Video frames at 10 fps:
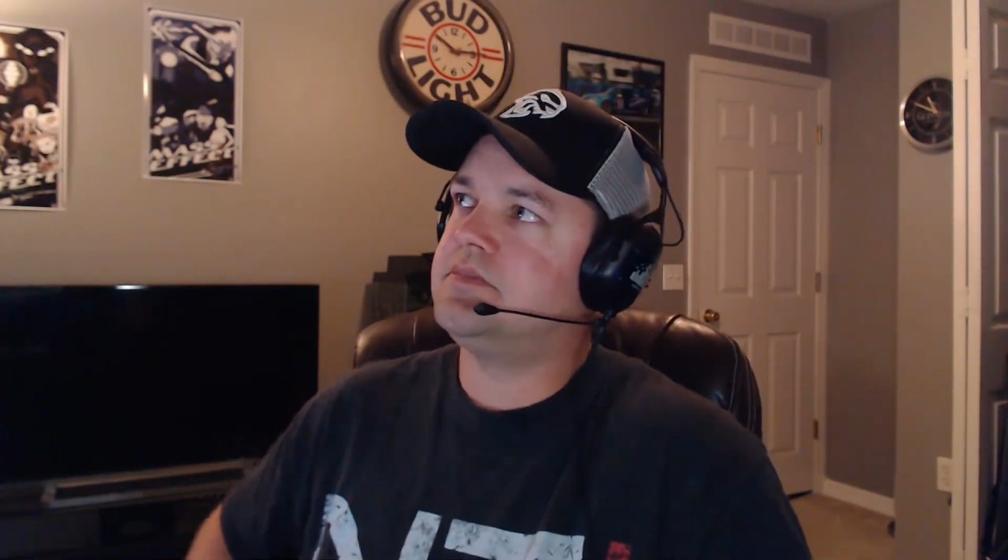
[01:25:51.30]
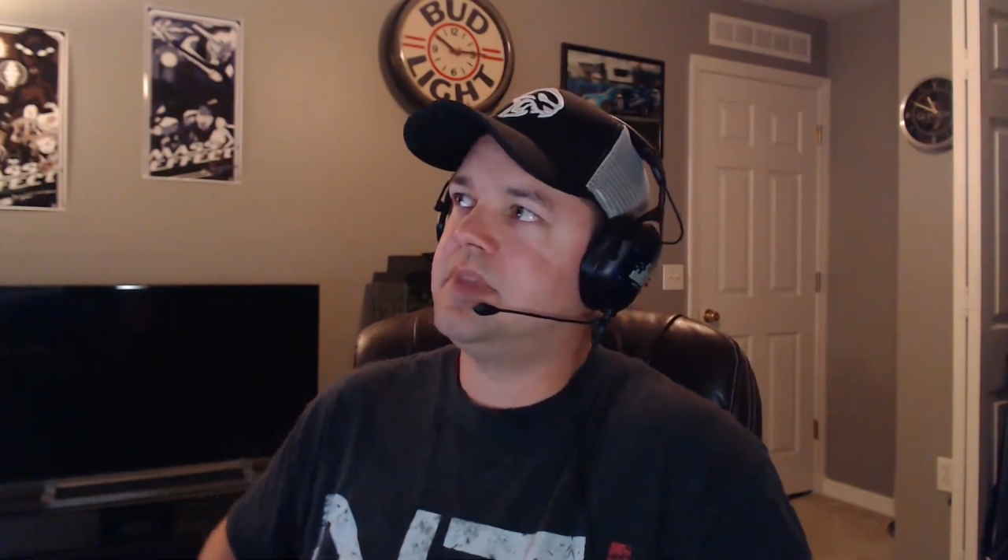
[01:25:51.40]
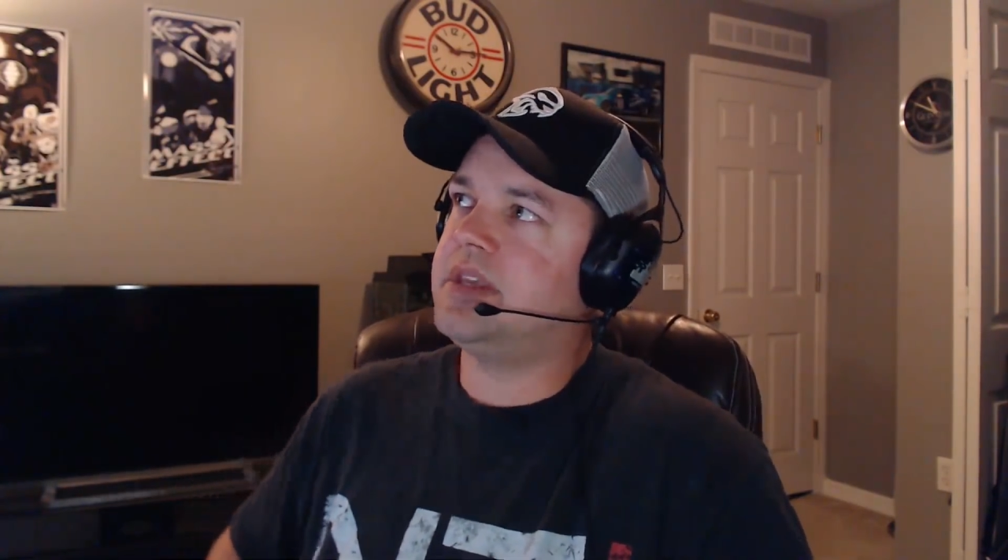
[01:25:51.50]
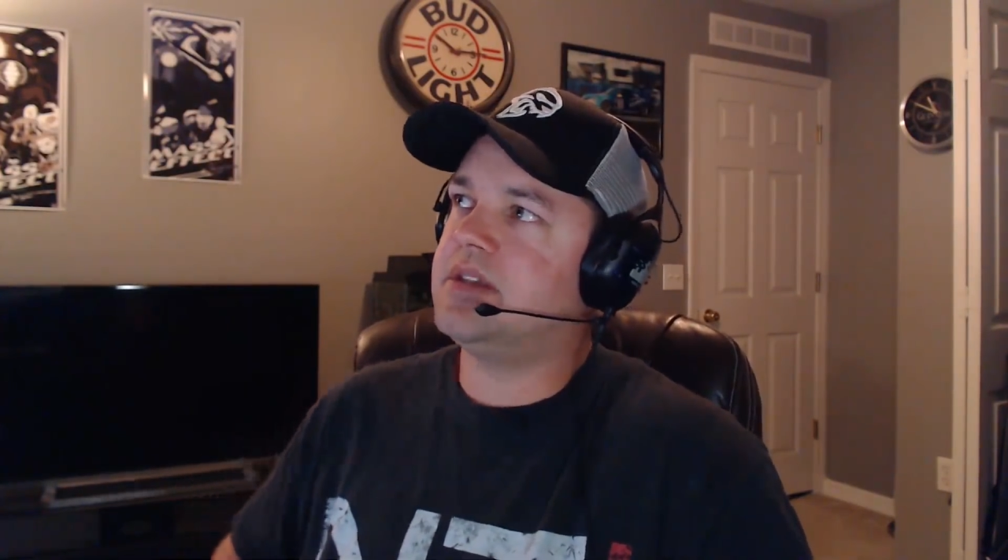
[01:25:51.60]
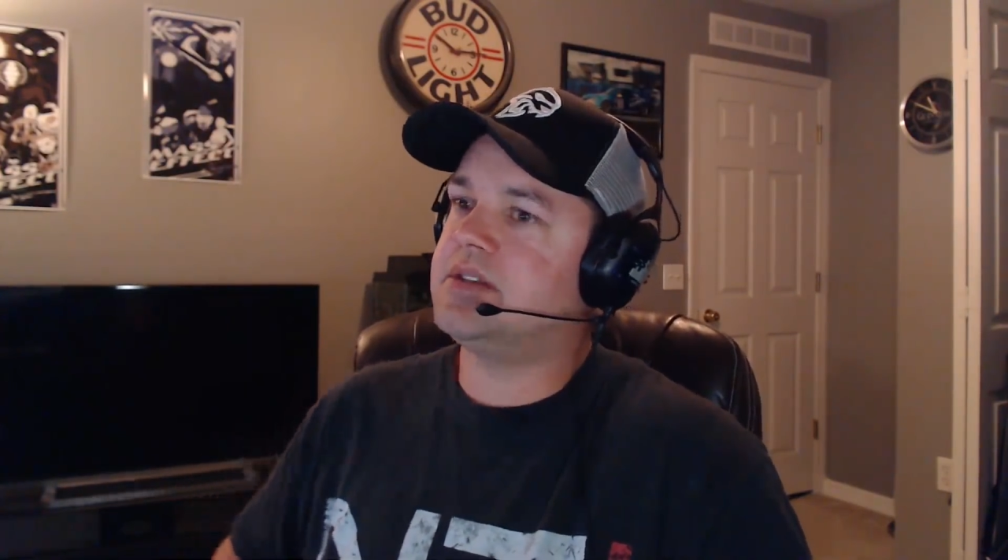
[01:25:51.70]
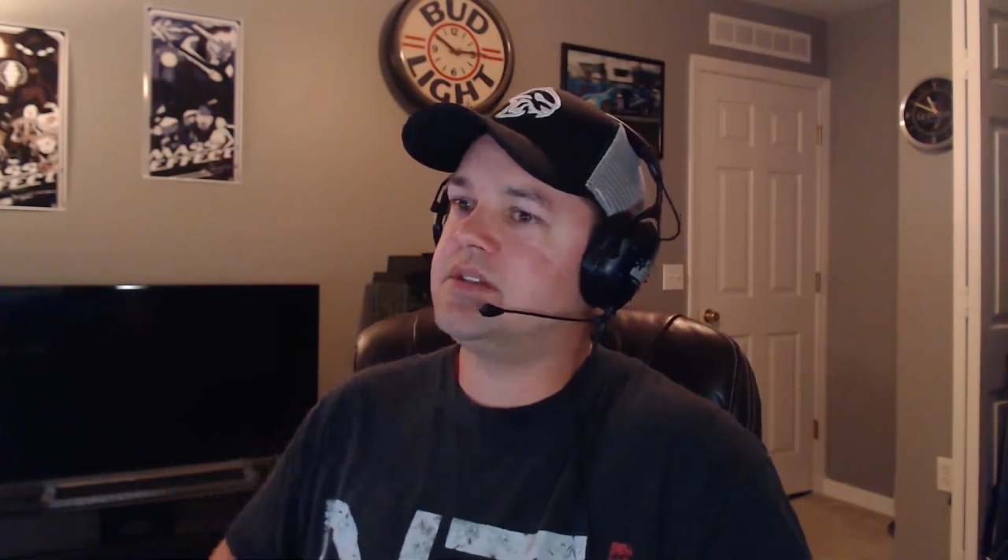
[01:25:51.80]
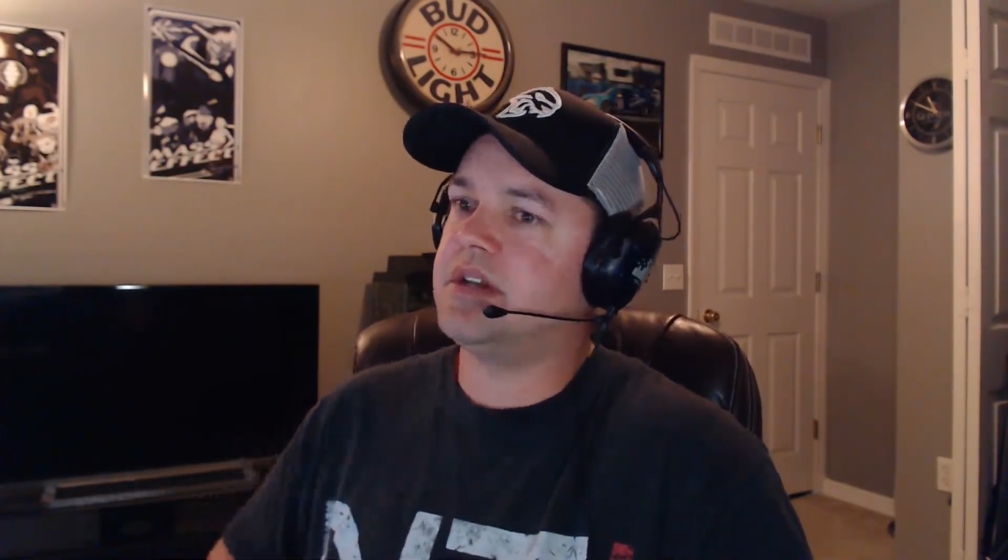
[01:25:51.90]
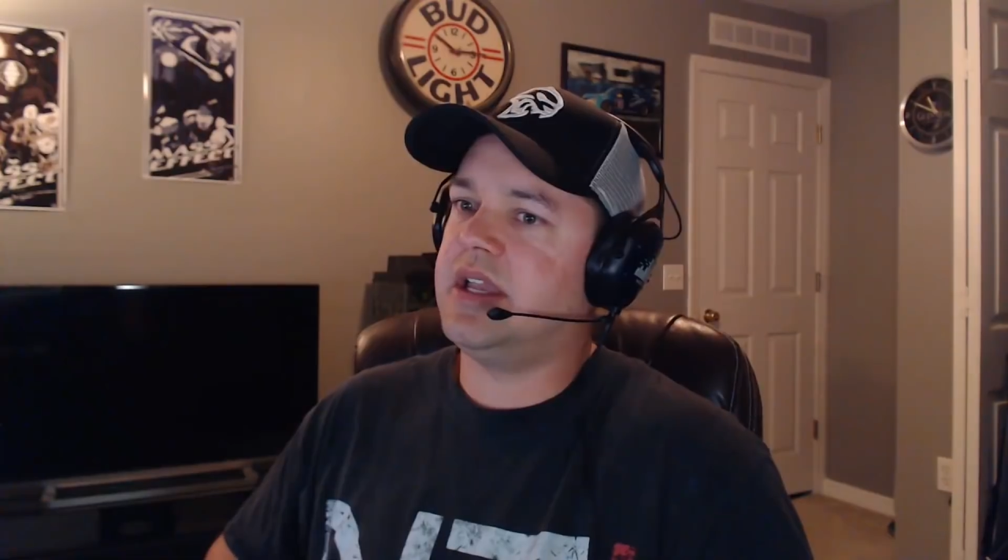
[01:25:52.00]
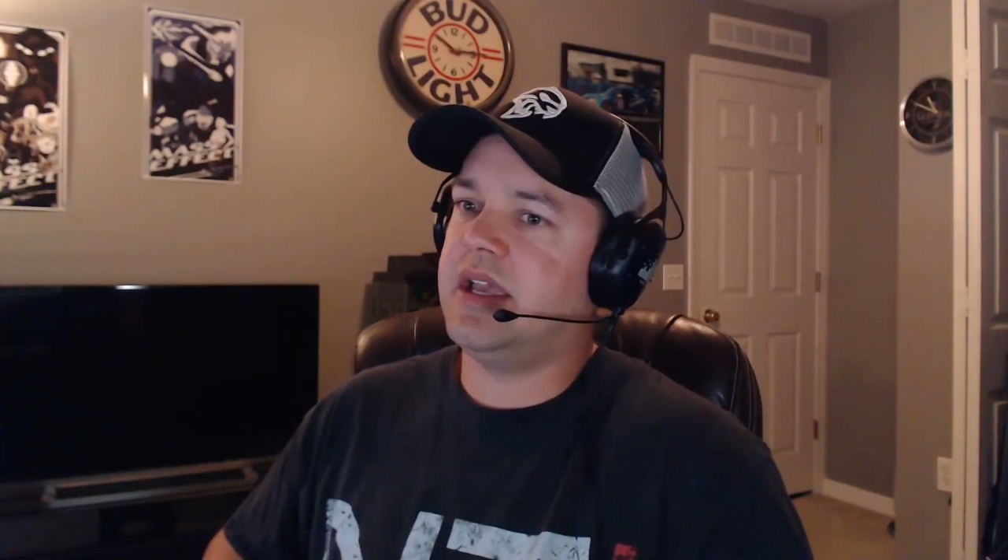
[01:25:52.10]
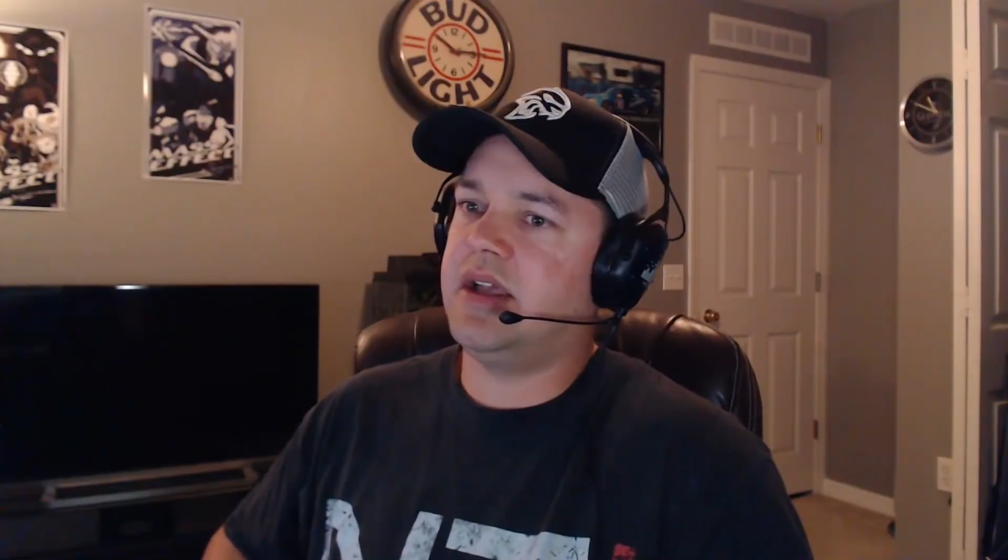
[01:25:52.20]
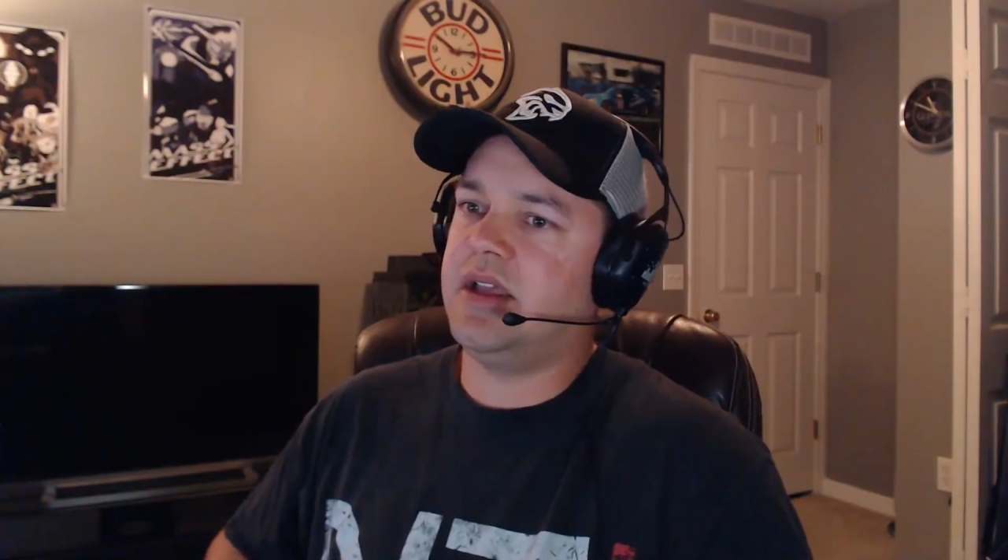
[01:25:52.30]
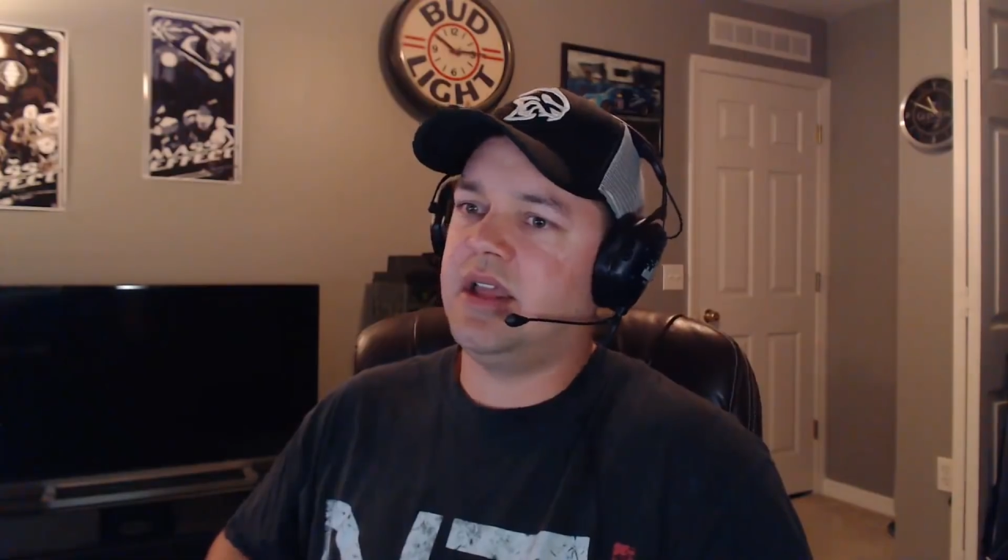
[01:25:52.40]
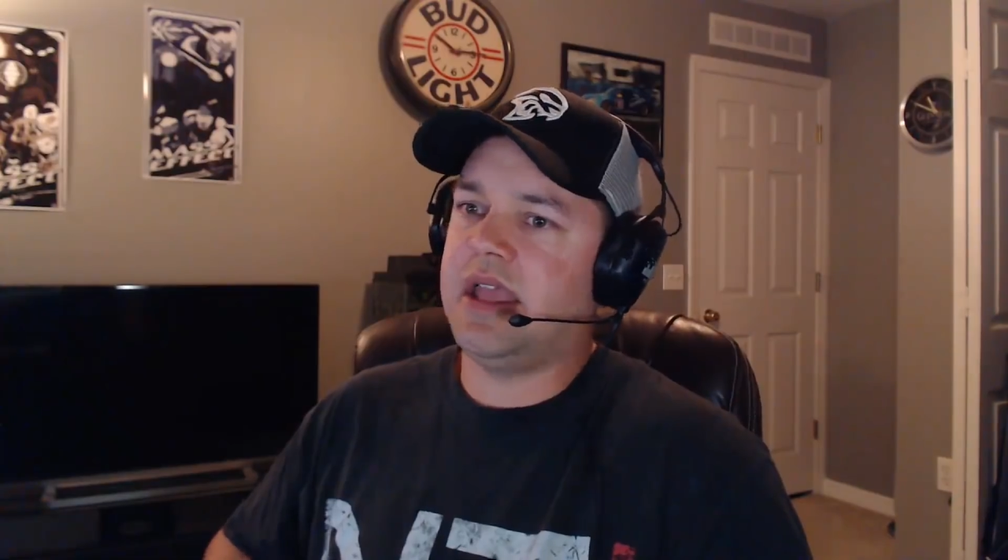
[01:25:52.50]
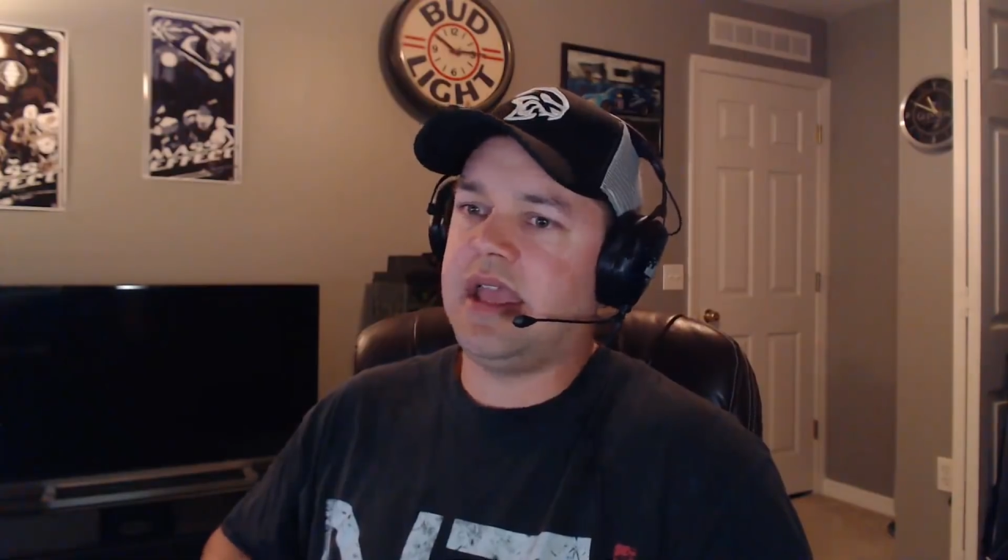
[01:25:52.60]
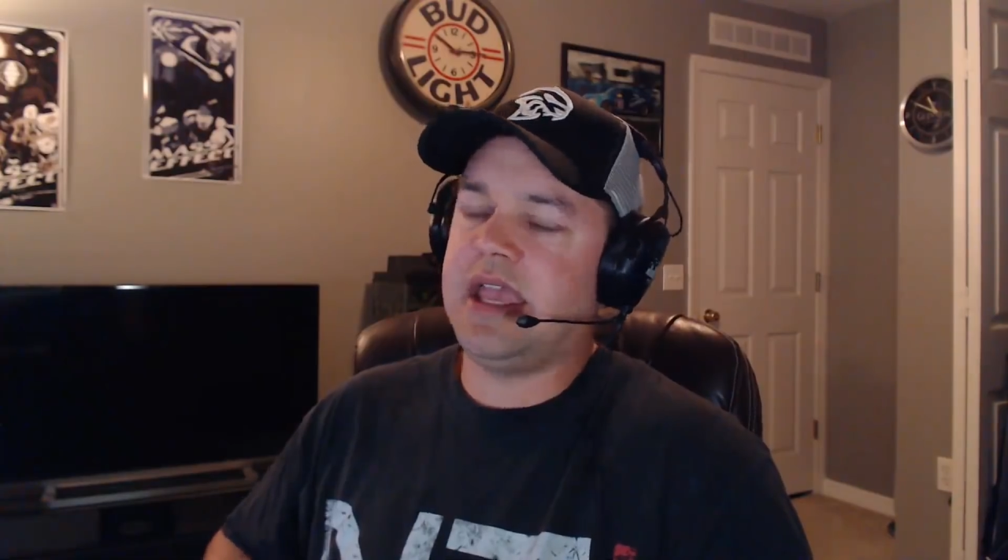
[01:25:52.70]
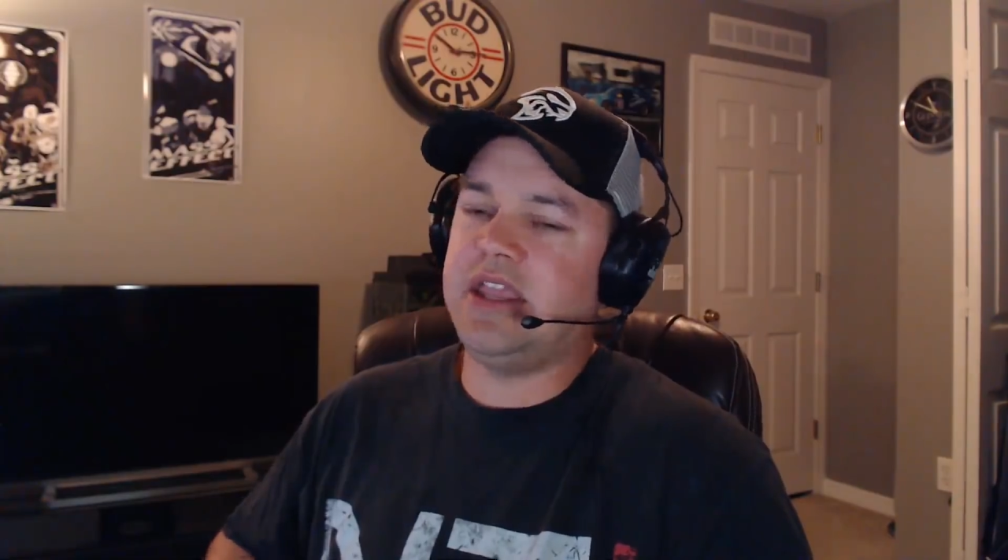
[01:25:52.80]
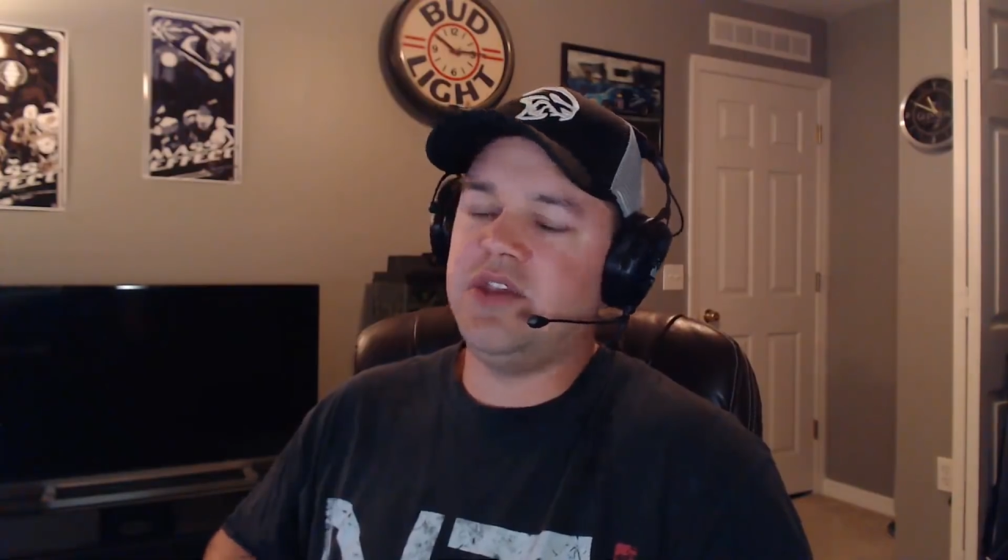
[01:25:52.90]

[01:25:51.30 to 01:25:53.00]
because it